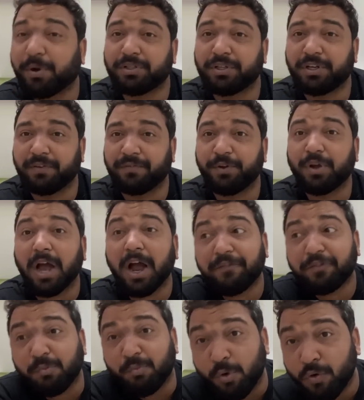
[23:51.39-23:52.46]
positive you
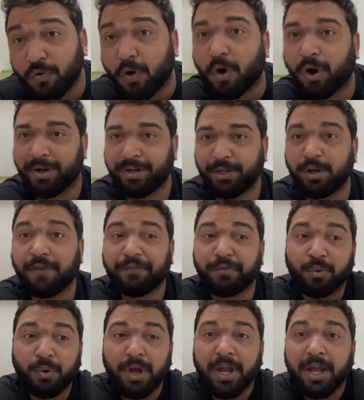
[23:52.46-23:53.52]
have to move on you have to